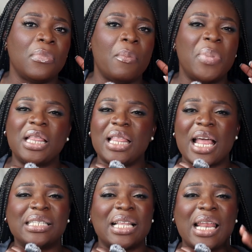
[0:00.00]
But
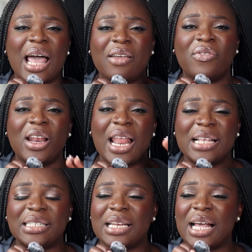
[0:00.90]
that is a life
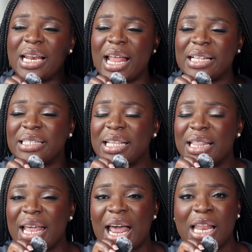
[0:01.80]
lesson, a lesson
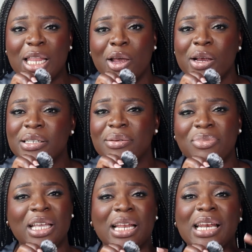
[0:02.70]
that I learned,
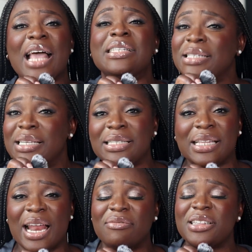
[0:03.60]
lessons
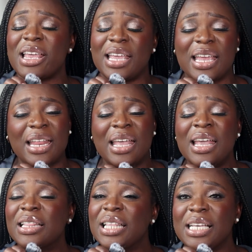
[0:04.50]
that I've taken,
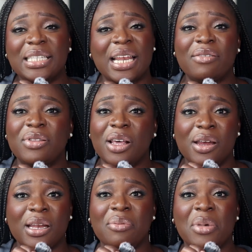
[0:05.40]
things that I've
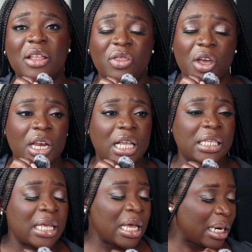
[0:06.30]
learned in my
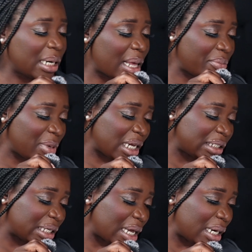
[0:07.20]
30s. Let me
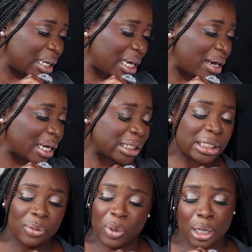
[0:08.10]
take a look here and
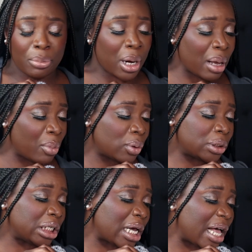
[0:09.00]
see what number I'm
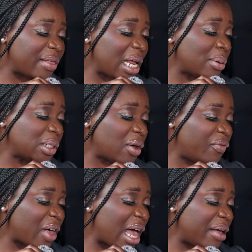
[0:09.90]
on, child. I think I was on
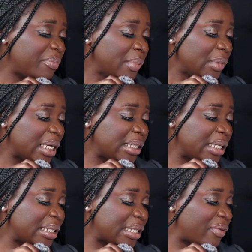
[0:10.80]
5,
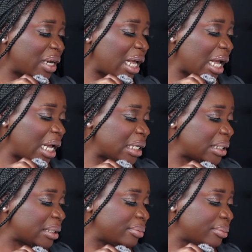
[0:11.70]
6, 7,
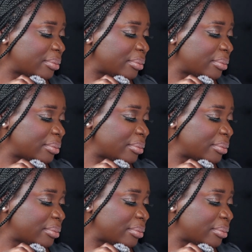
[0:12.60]
8.